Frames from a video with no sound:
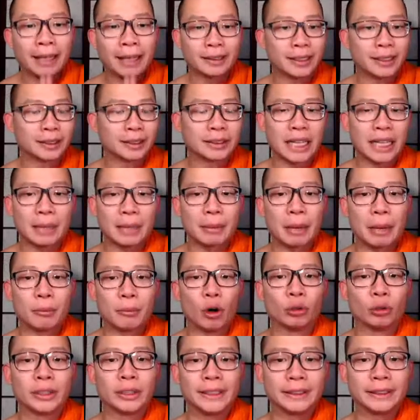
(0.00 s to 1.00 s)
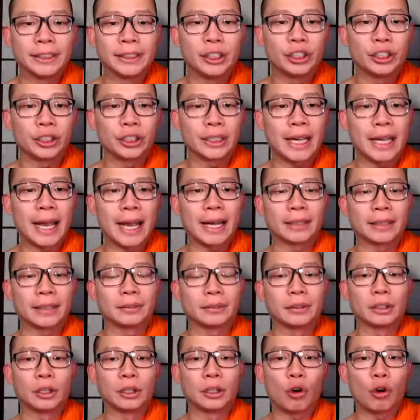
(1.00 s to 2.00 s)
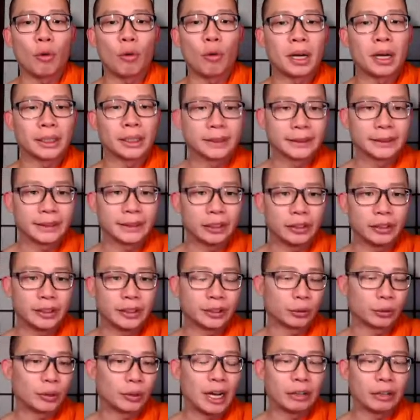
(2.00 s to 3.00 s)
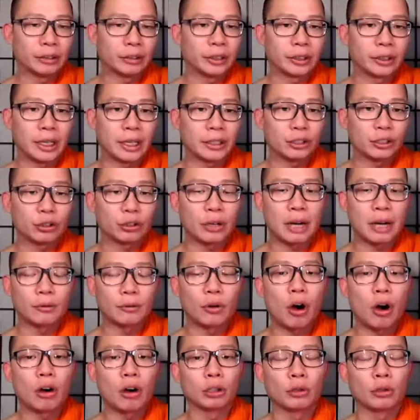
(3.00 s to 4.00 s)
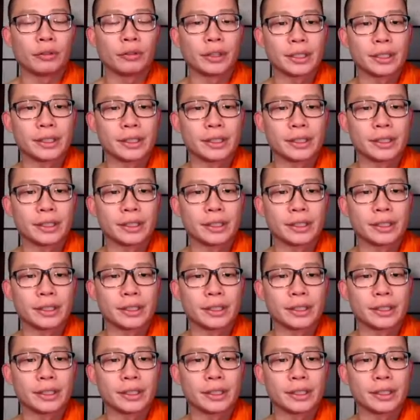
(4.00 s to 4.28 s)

at this time, I'm only teaching at local monasteries around here. I travel all over the